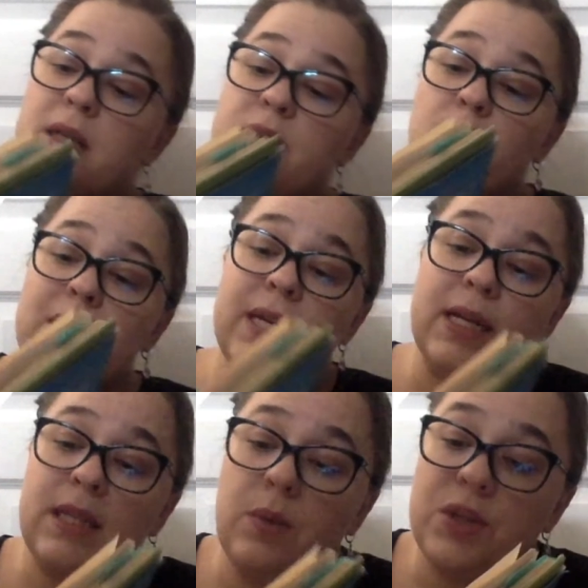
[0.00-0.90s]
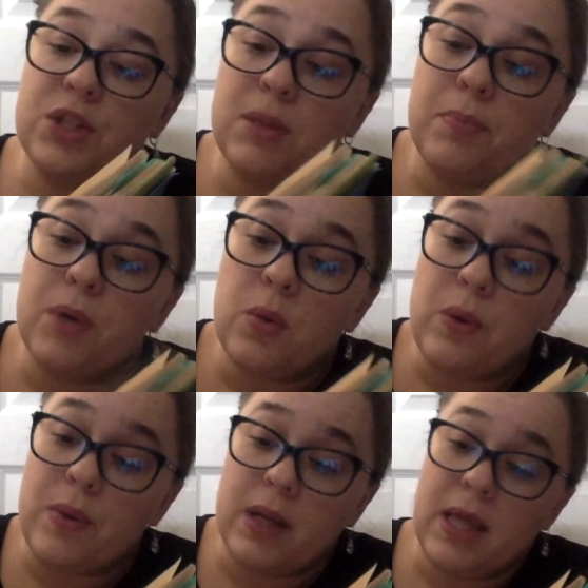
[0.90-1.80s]
of Winn-Dixie, which is a book we
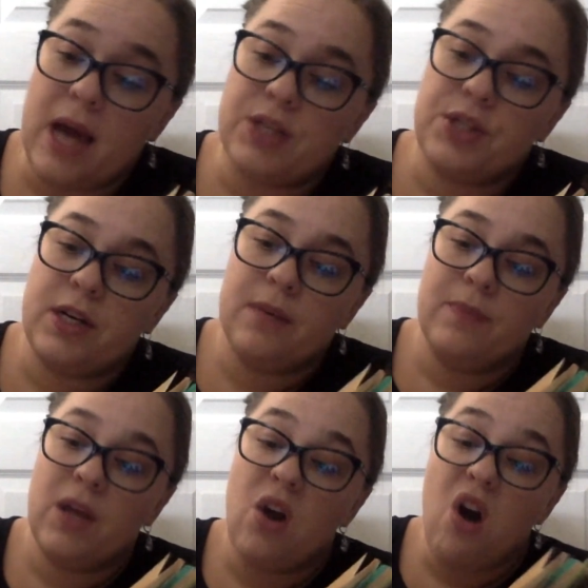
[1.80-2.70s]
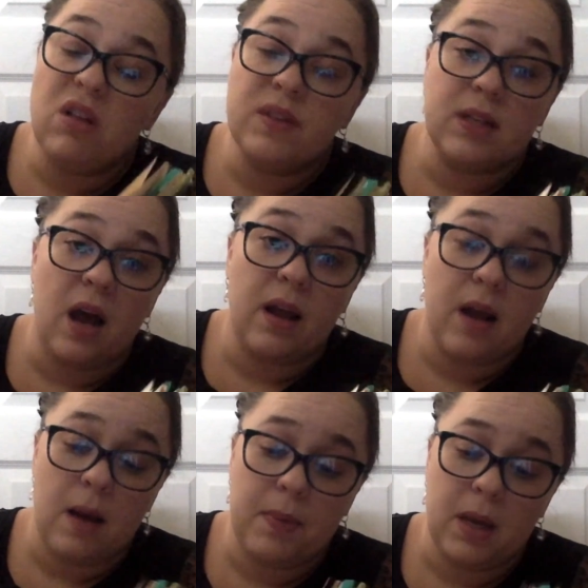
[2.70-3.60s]
read last year, and all of us got a
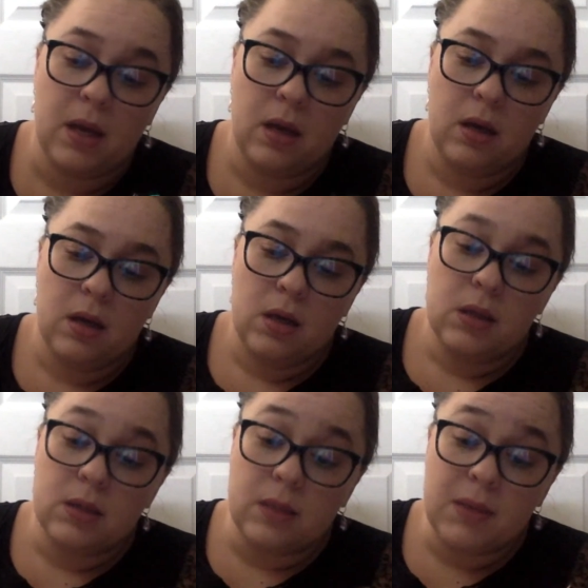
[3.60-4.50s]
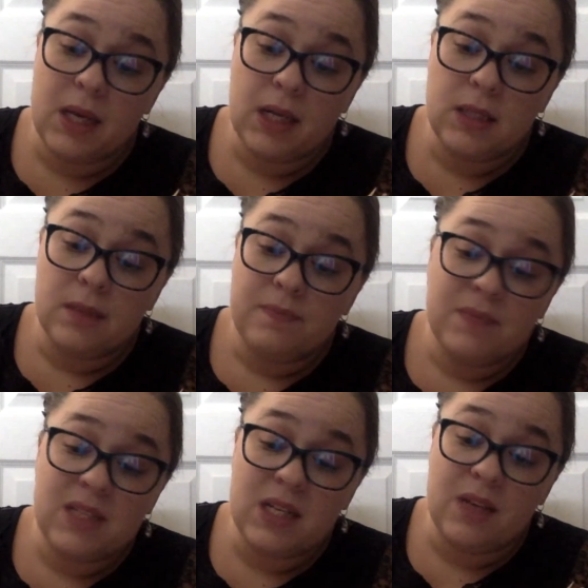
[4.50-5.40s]
copy. Some kids
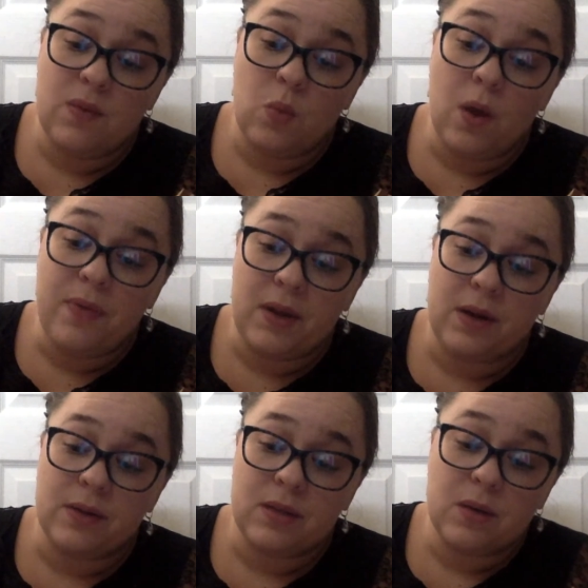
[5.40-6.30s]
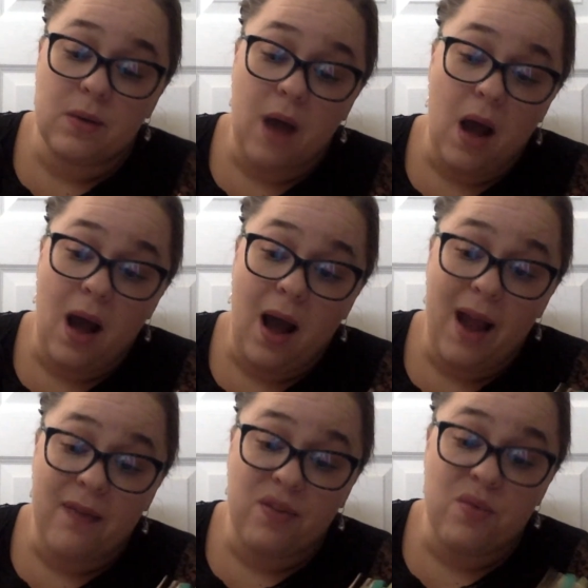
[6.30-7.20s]
didn't even want theirs, so I
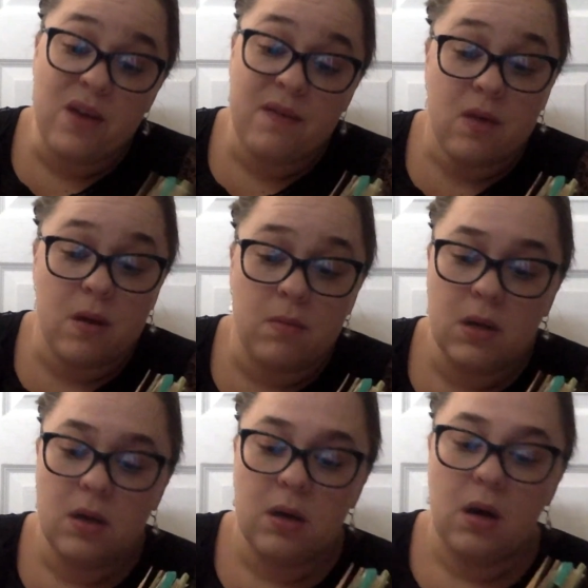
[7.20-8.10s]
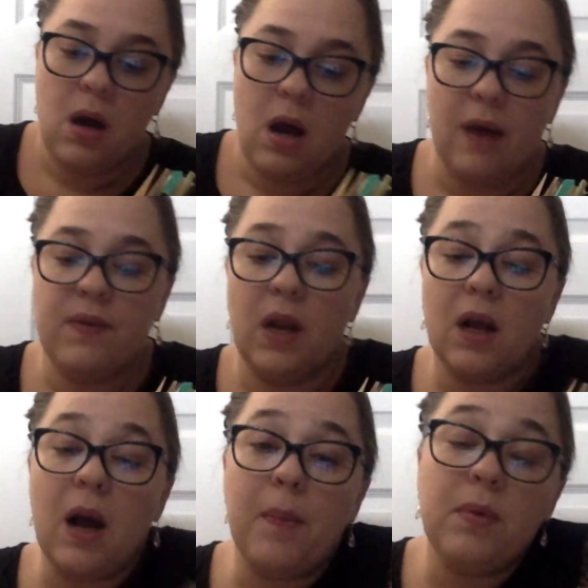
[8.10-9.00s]
have 3 of them. I've got a
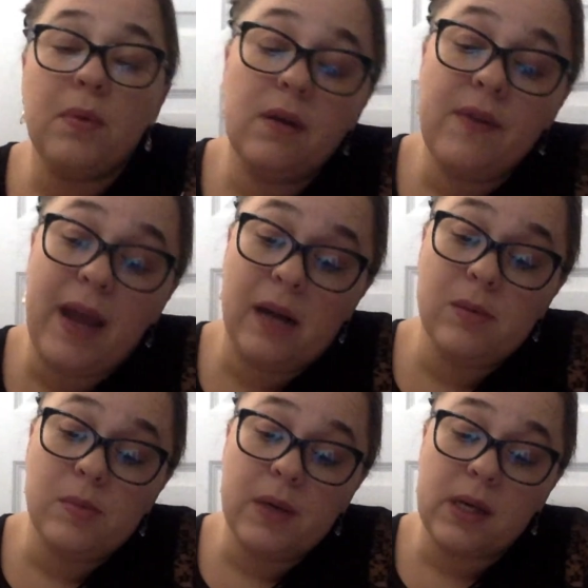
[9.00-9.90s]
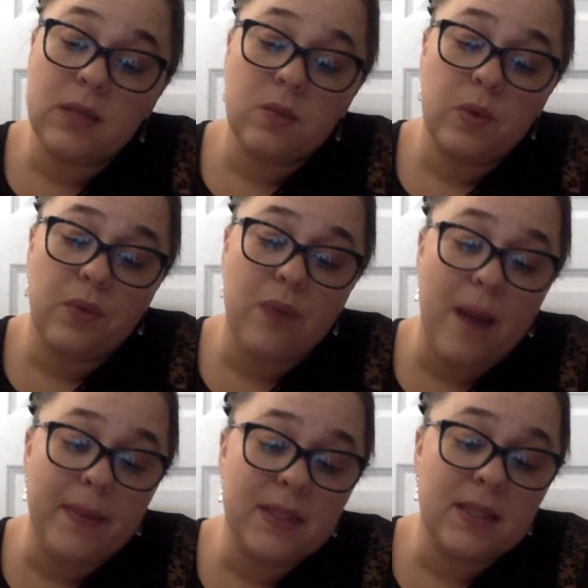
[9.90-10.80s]
couple of animal books with
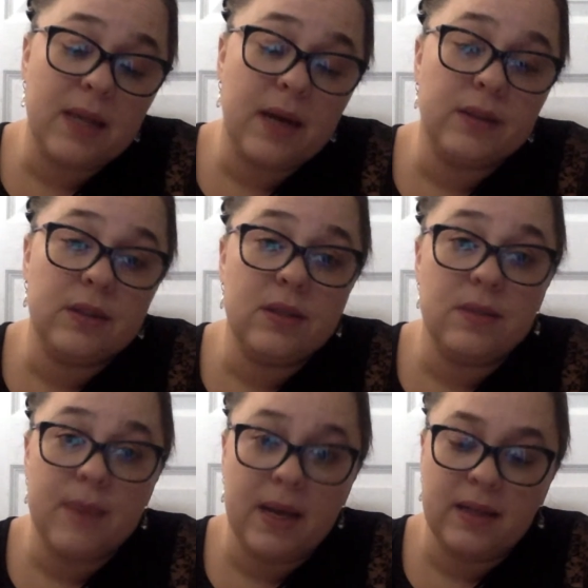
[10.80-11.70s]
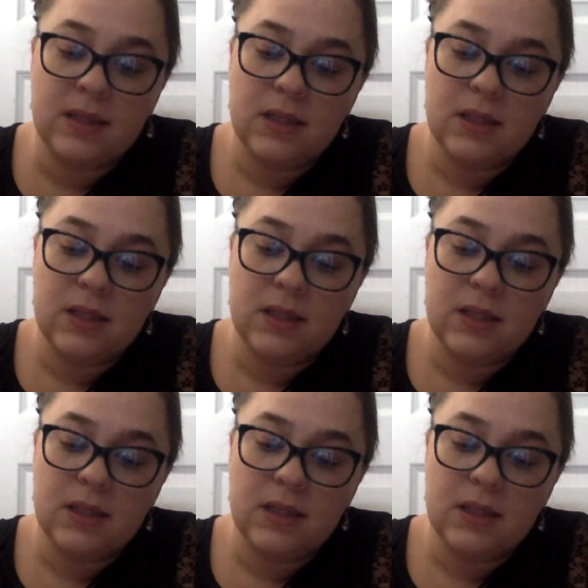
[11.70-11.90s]
rabbits as characters or mice.